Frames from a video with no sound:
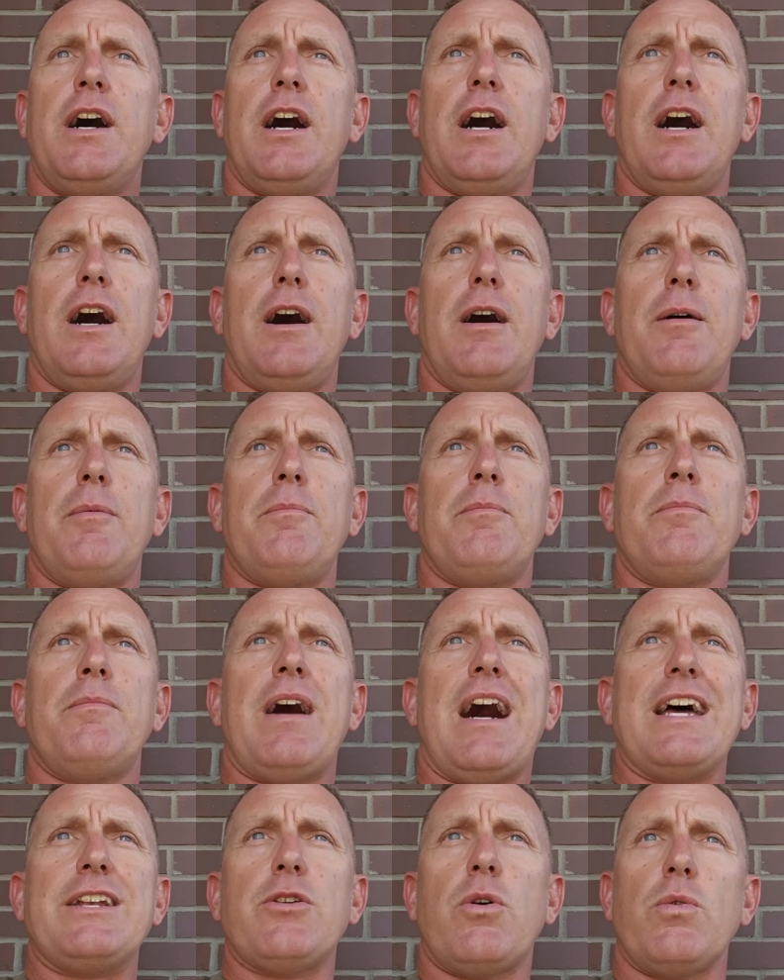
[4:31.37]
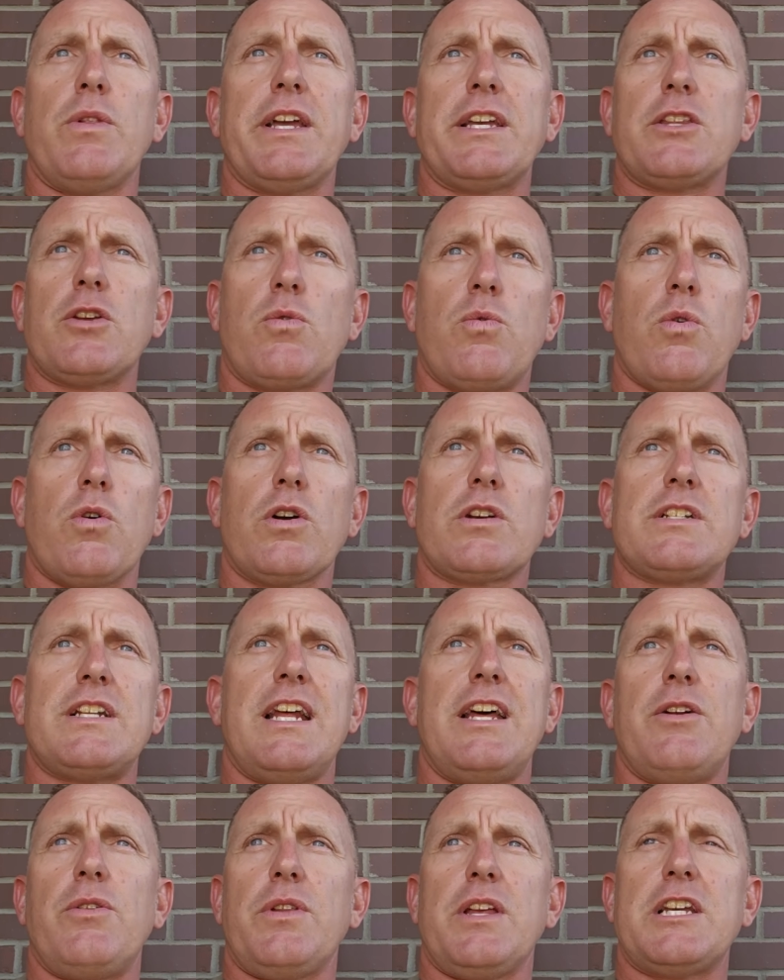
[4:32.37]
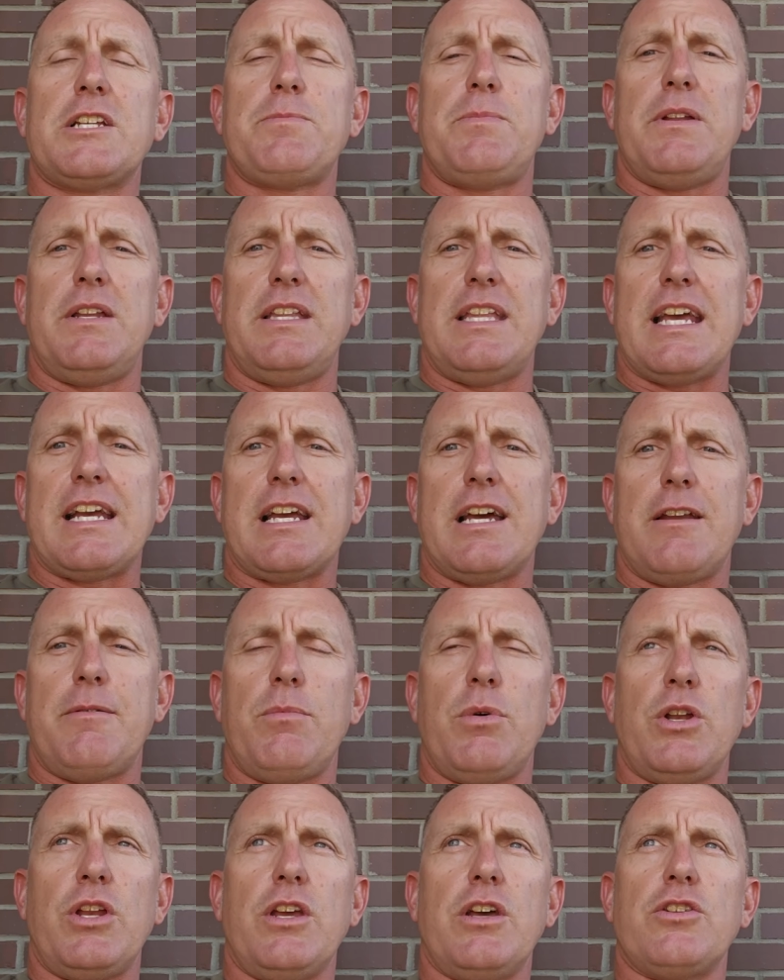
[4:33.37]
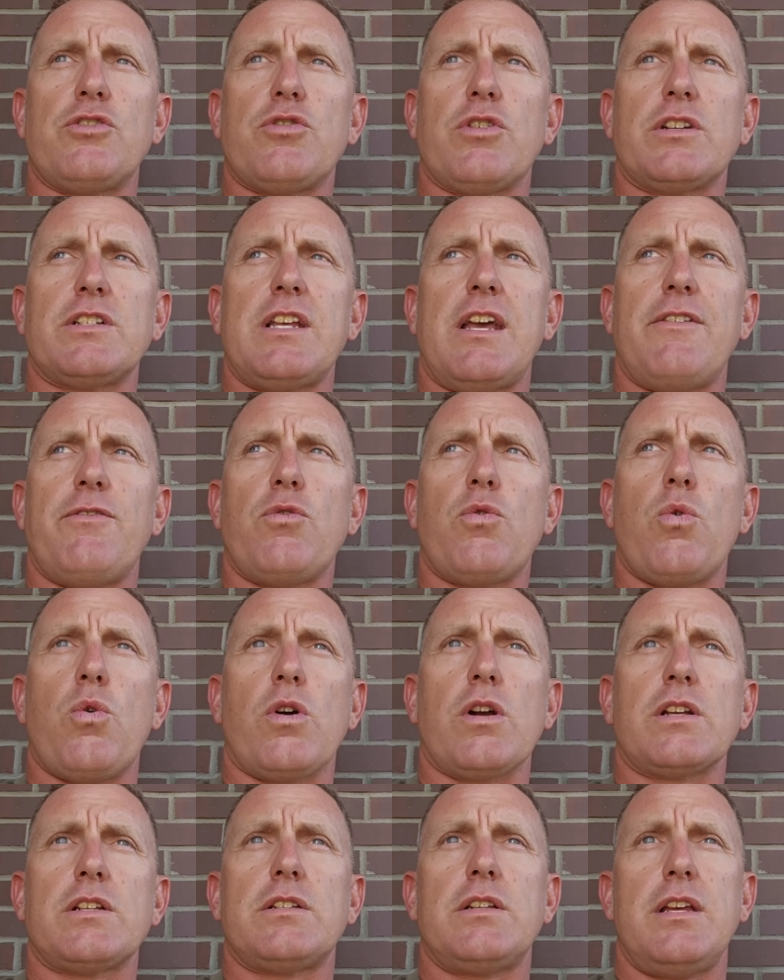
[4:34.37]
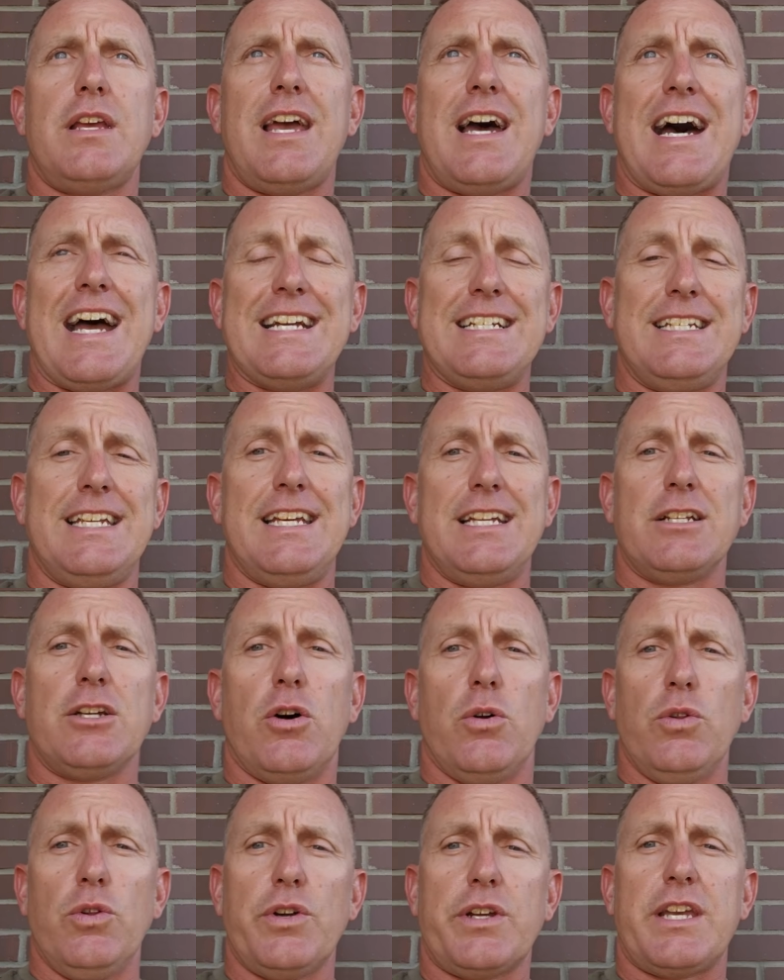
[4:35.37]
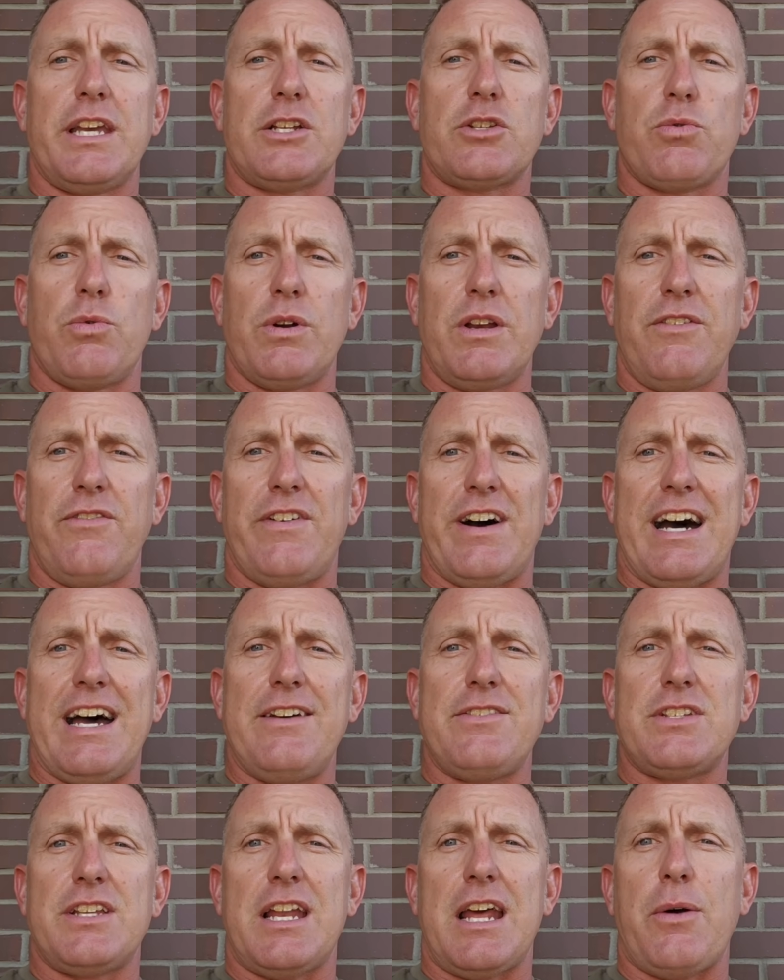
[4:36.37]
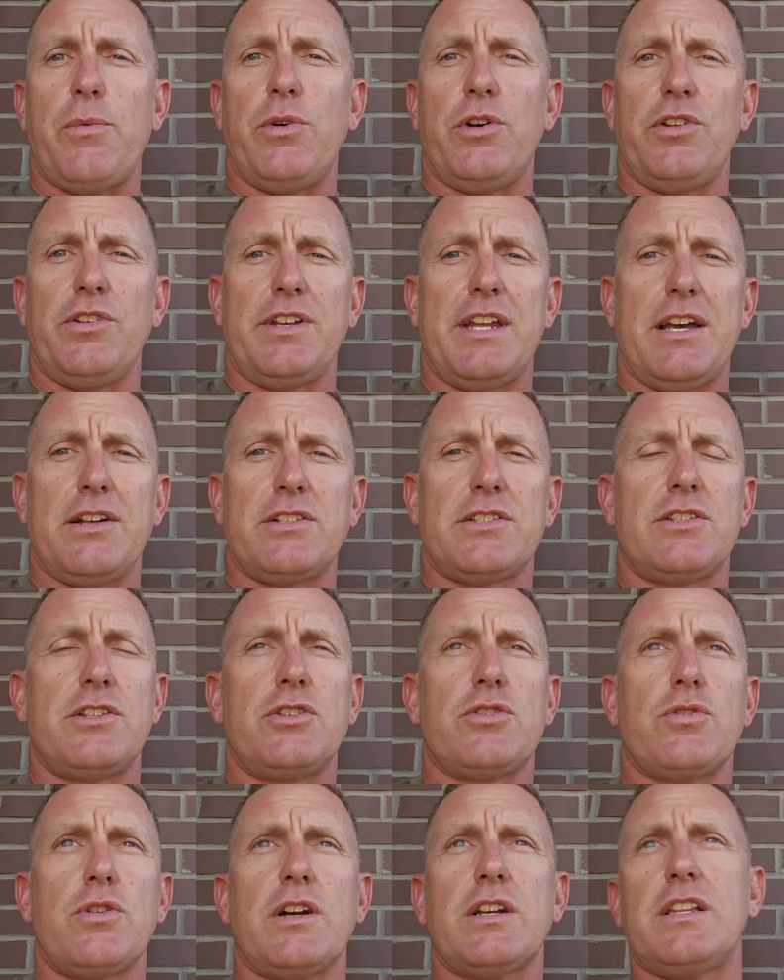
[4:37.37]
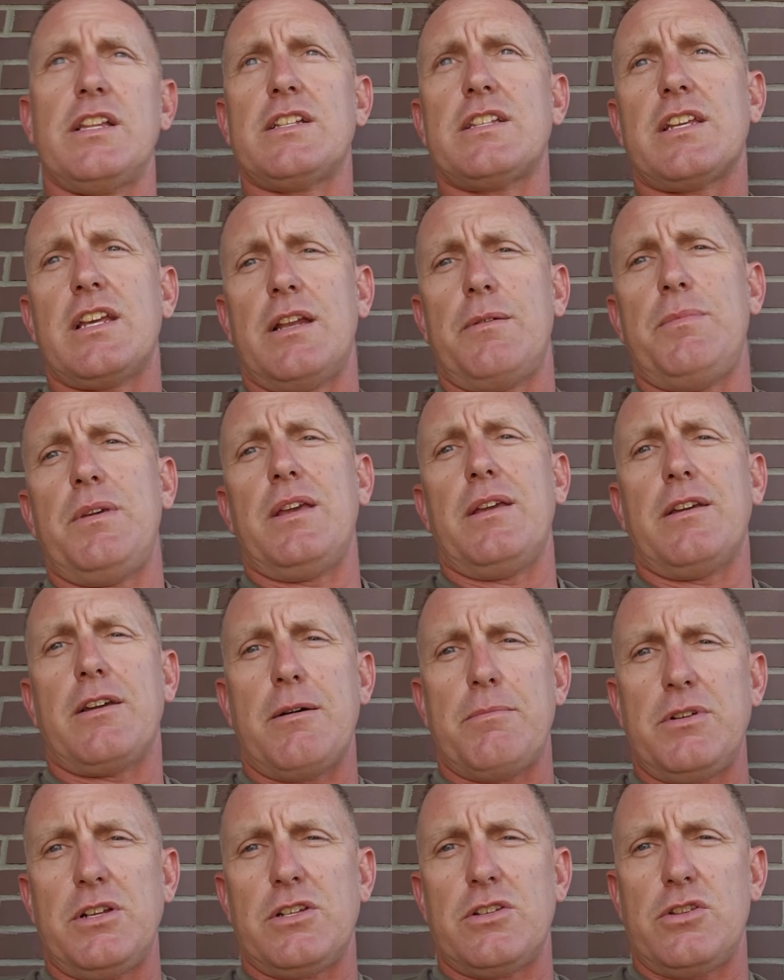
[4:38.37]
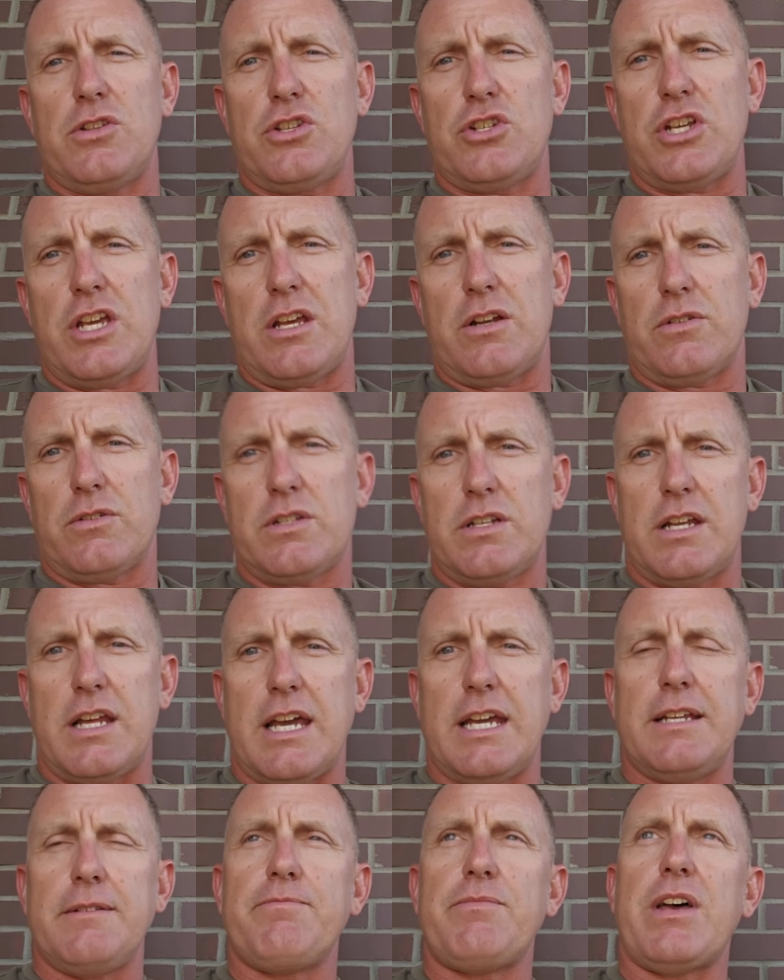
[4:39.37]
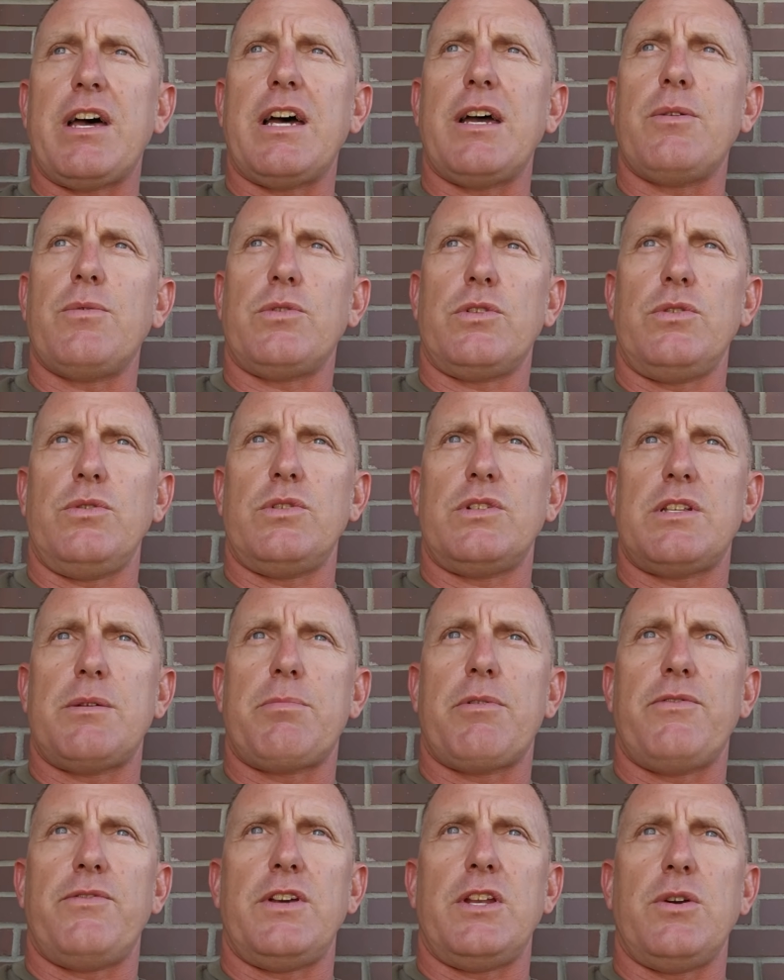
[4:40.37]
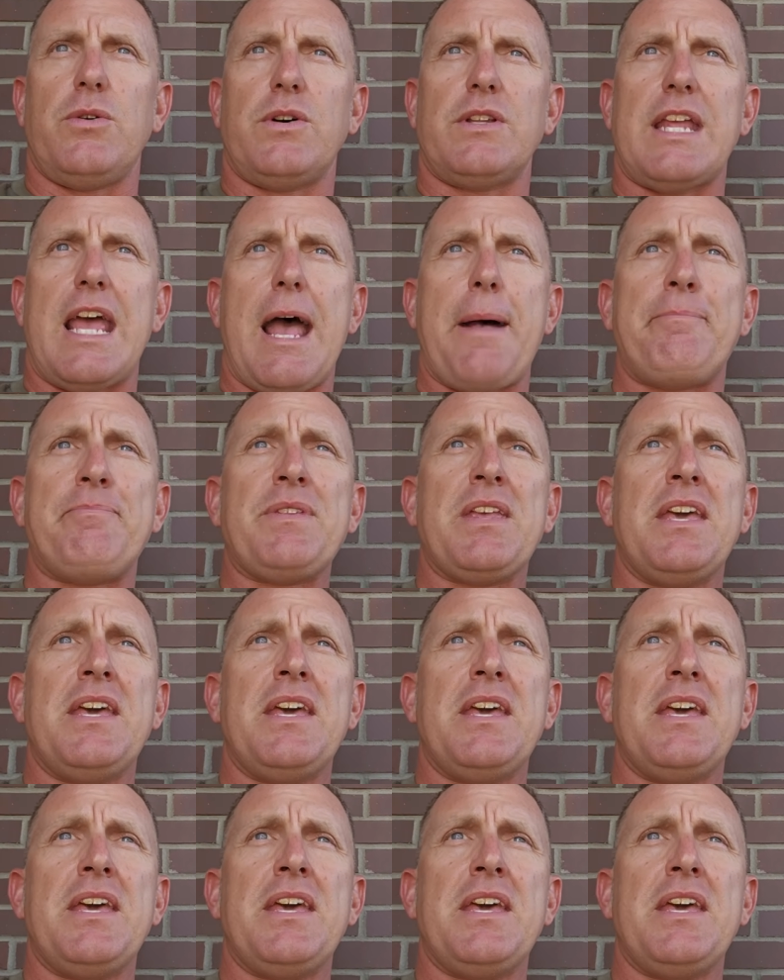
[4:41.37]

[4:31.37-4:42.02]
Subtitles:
I don't like the quirks, and I don't like spending that kind of money on trucks that have quirks. I did go look at 25s, and I will announce the truck that's going to be coming to the channel tonight. I will do a separate video on that.